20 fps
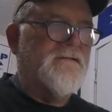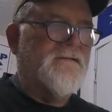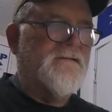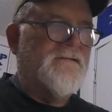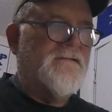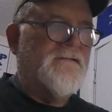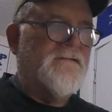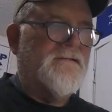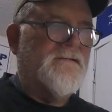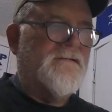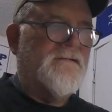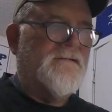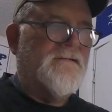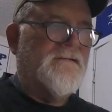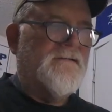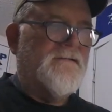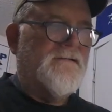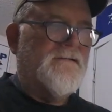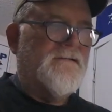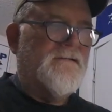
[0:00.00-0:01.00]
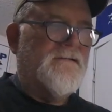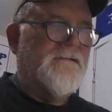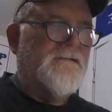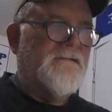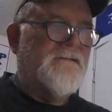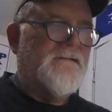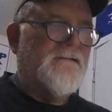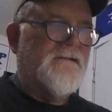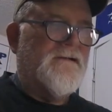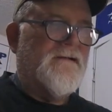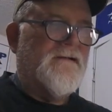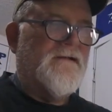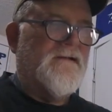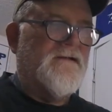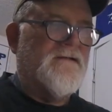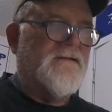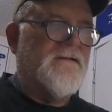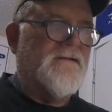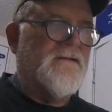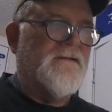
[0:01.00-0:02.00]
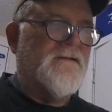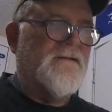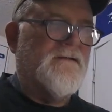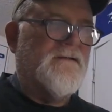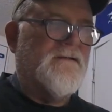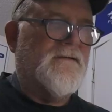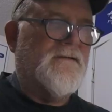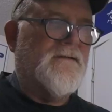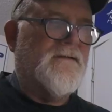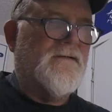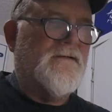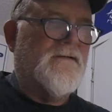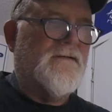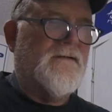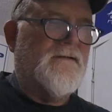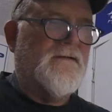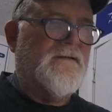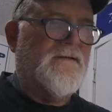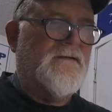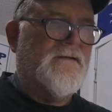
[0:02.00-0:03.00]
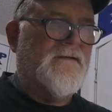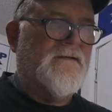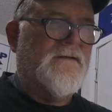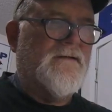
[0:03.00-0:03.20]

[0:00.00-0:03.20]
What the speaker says: (silence)